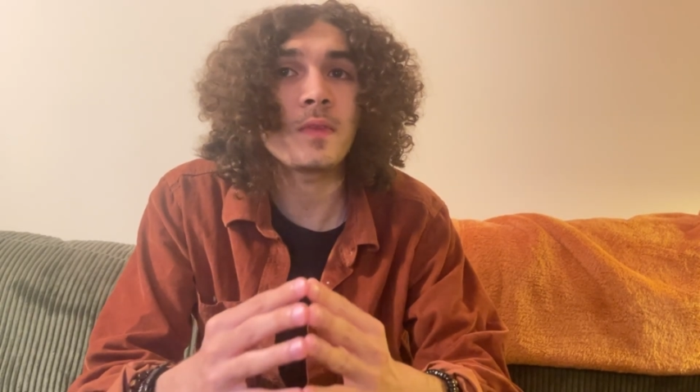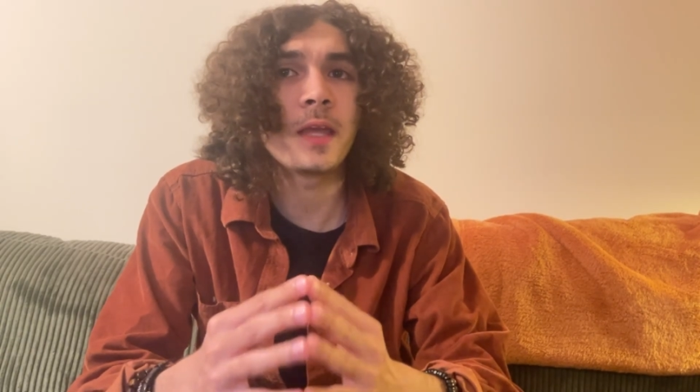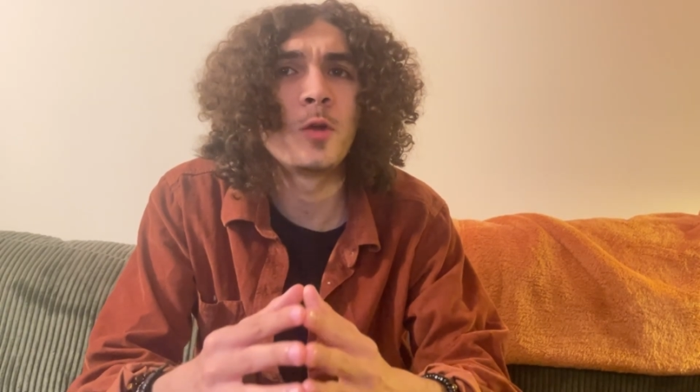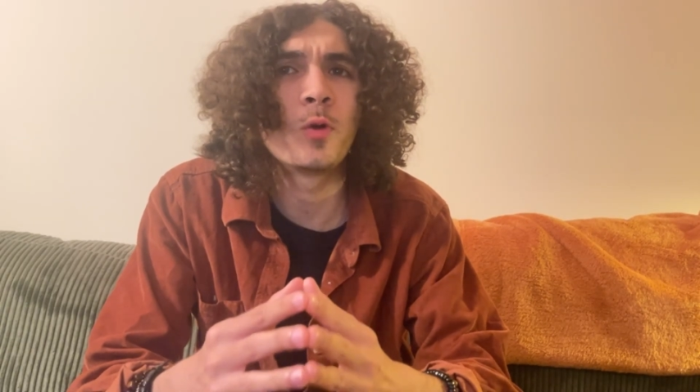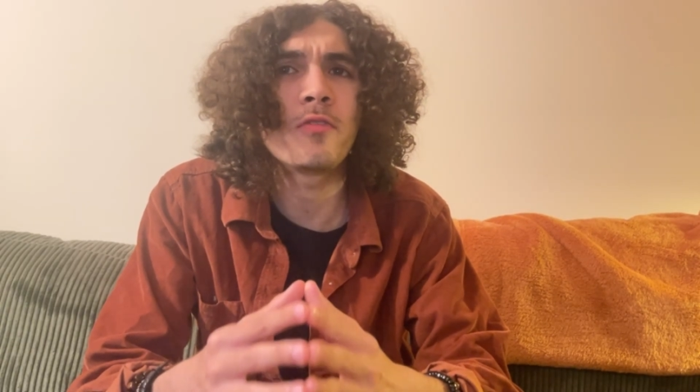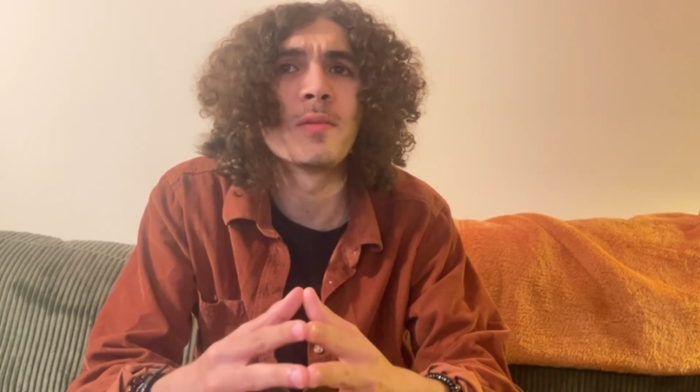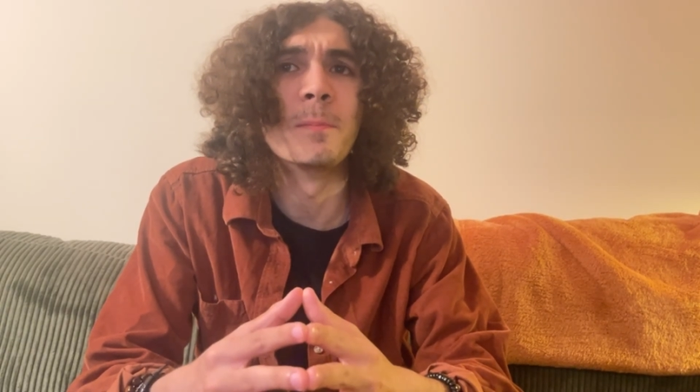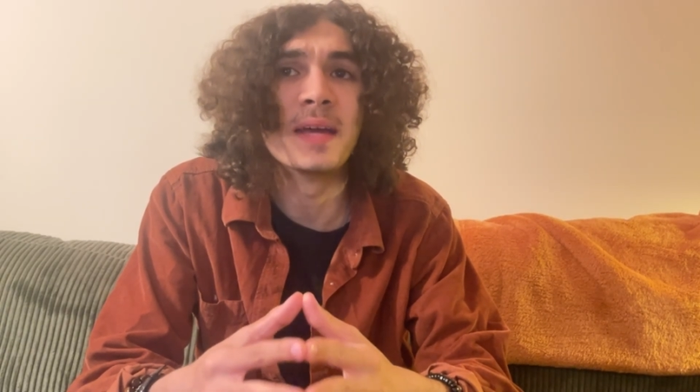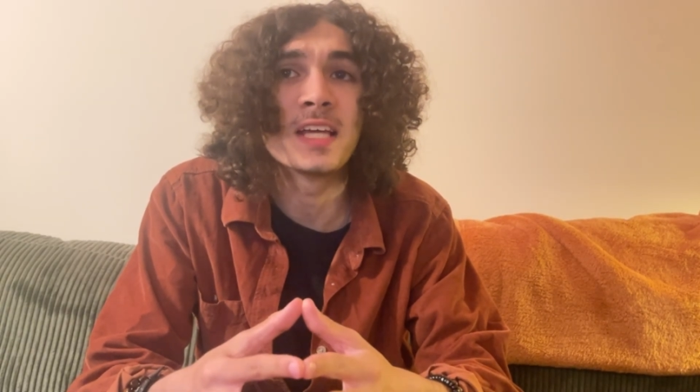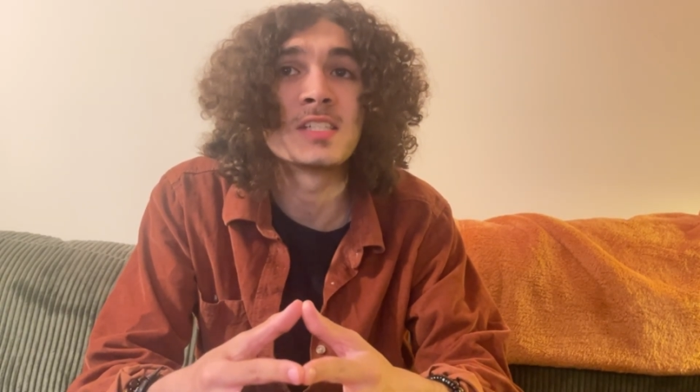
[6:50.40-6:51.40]
And one of the
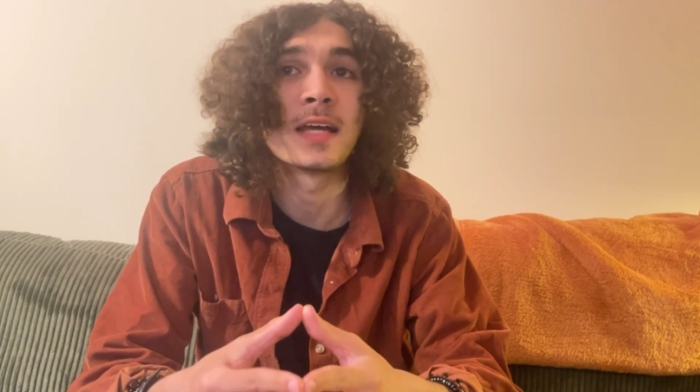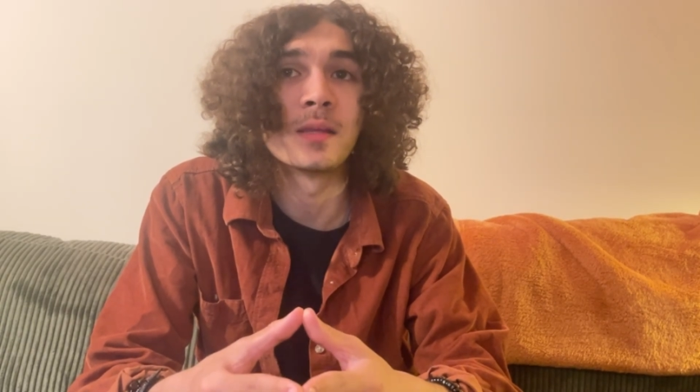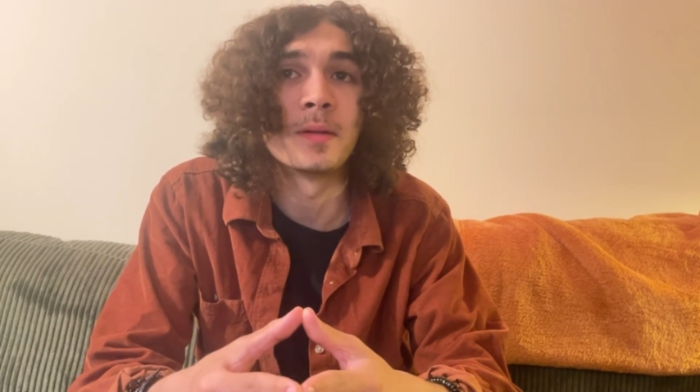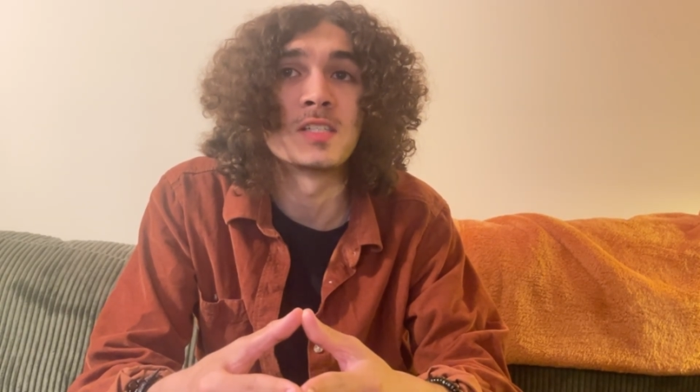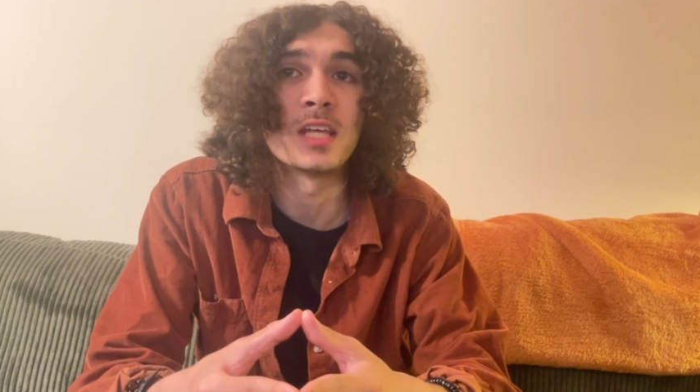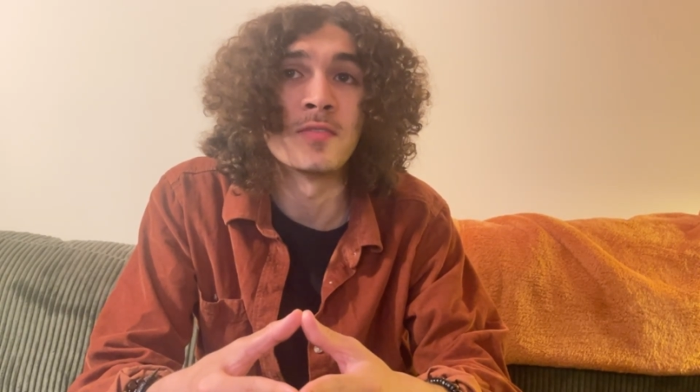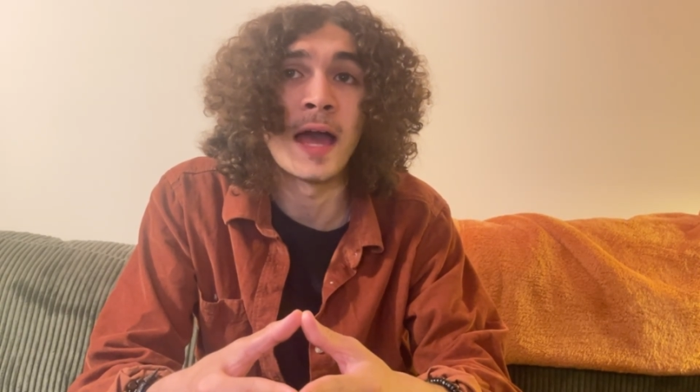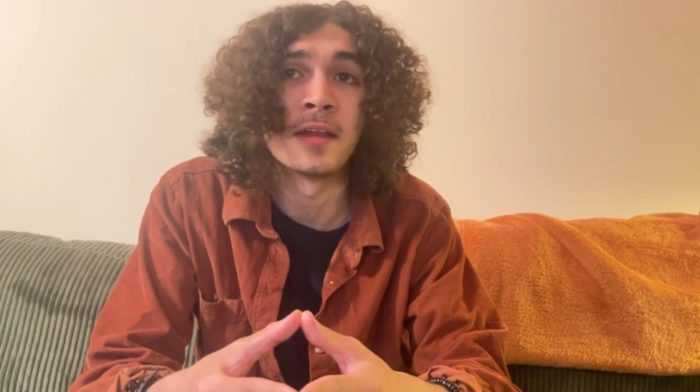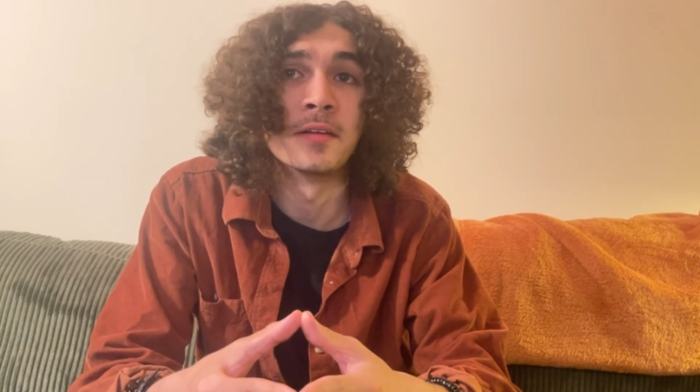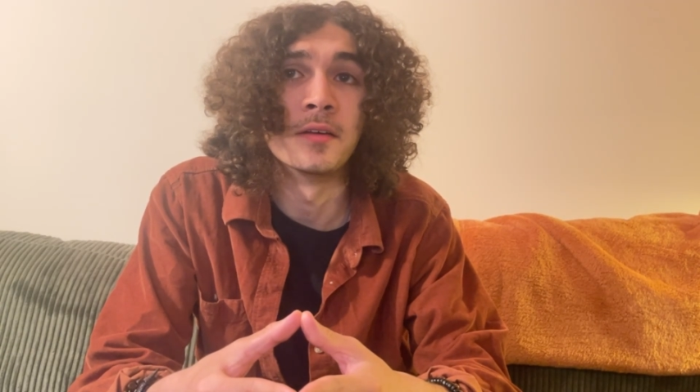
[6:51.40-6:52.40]
biggest elements they've
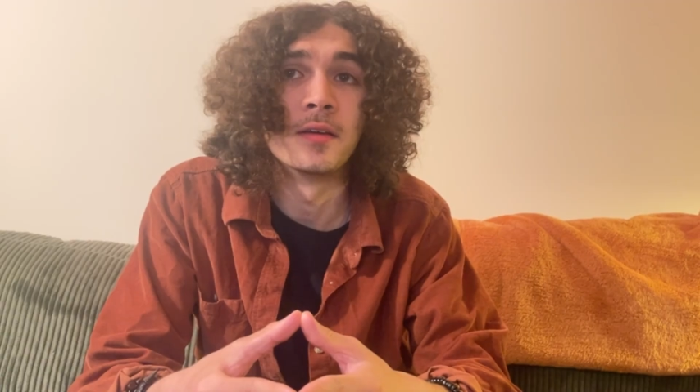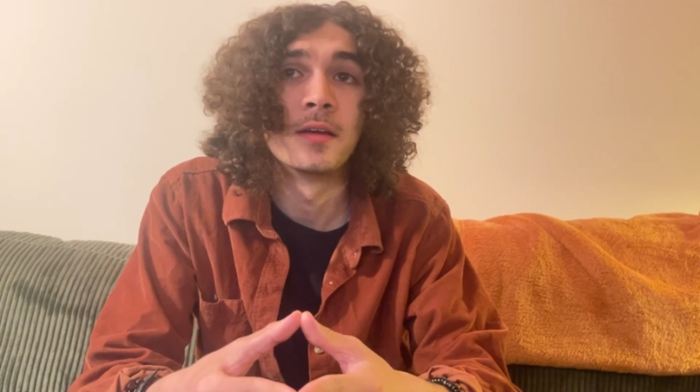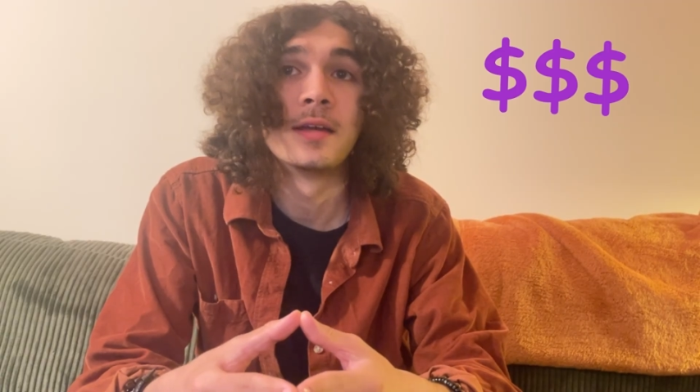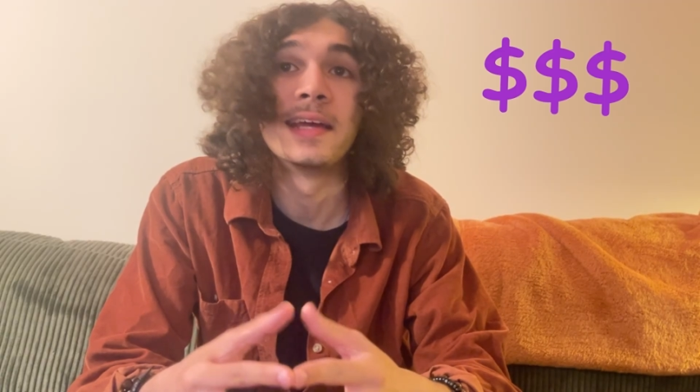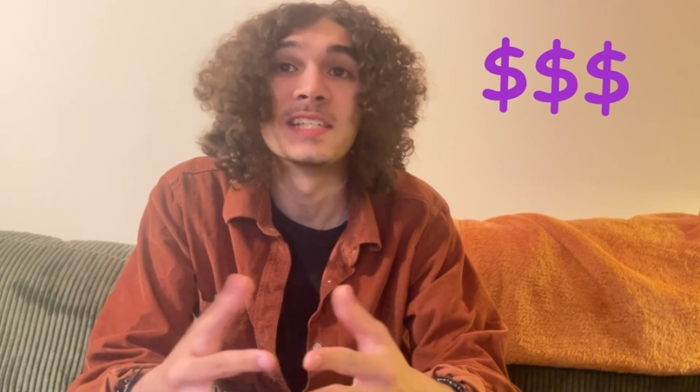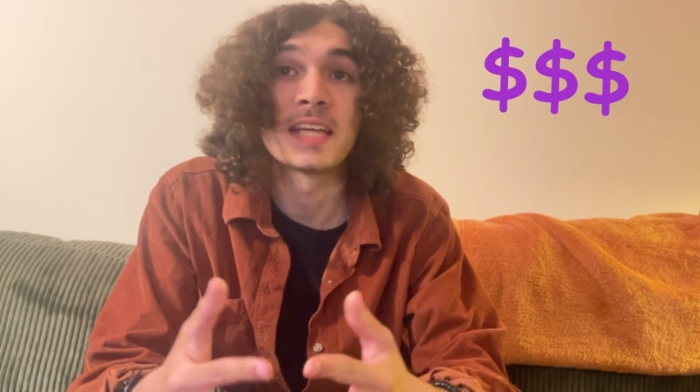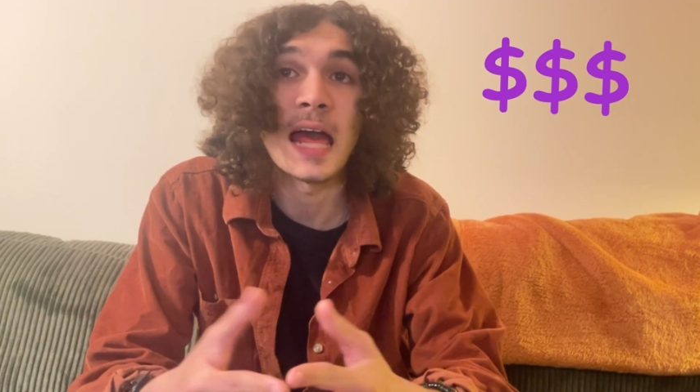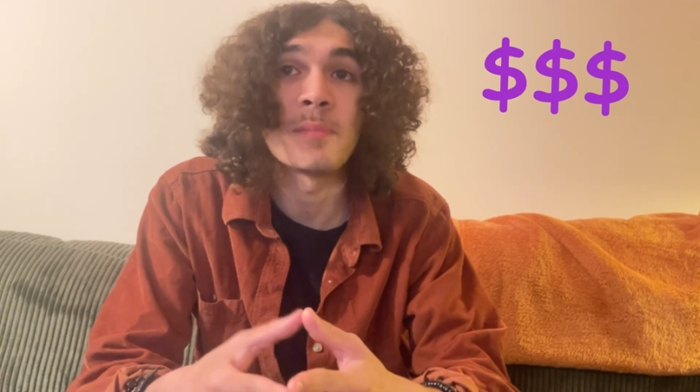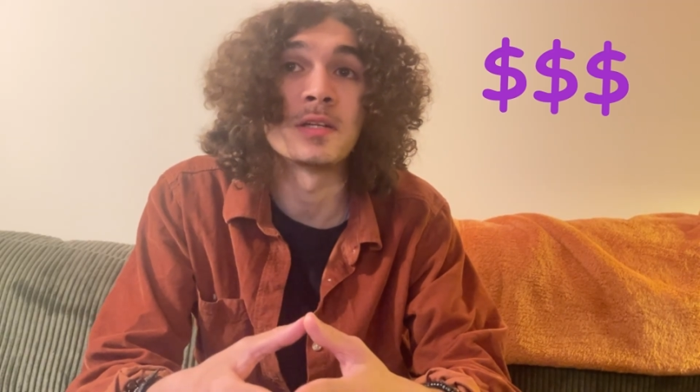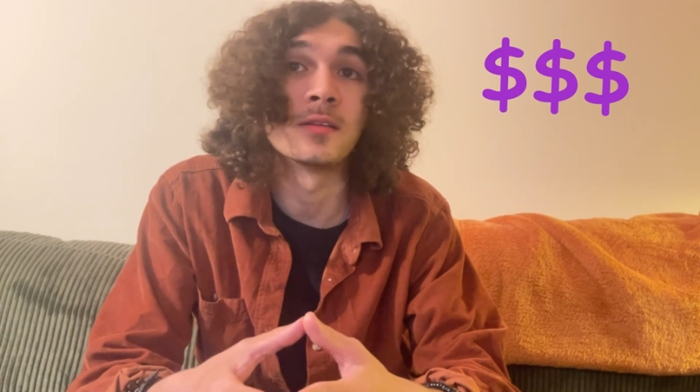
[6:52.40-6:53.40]
added is
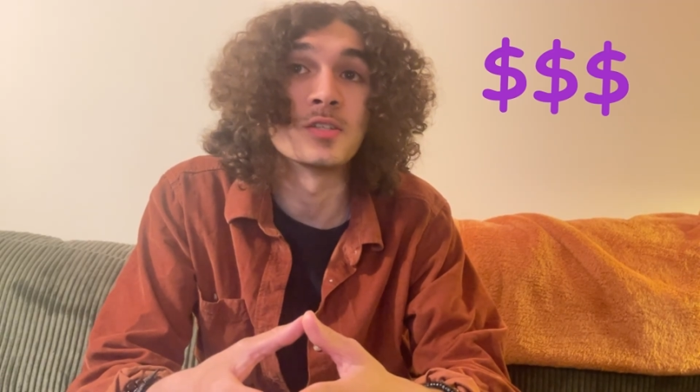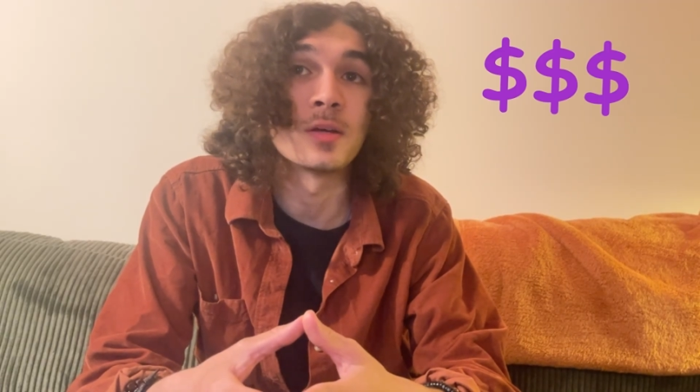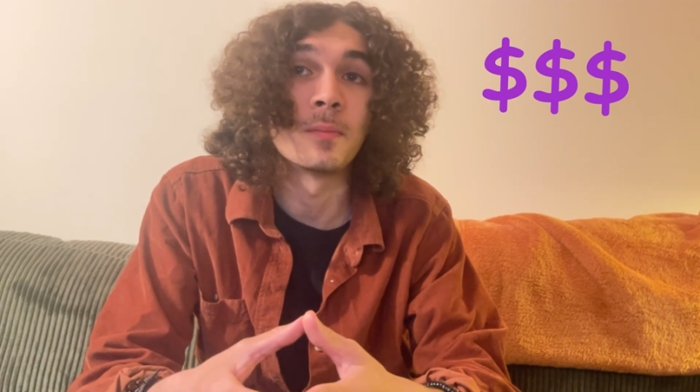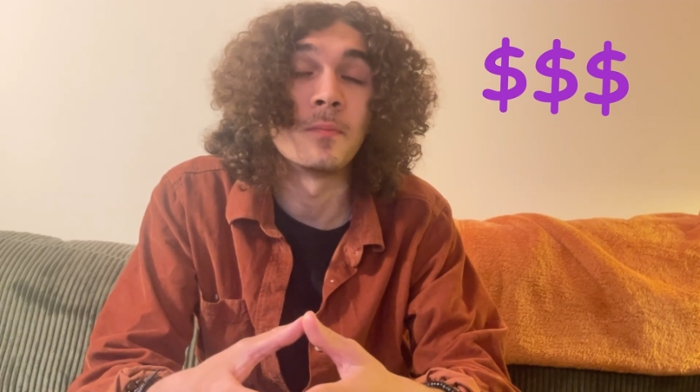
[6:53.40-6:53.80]
capitalism,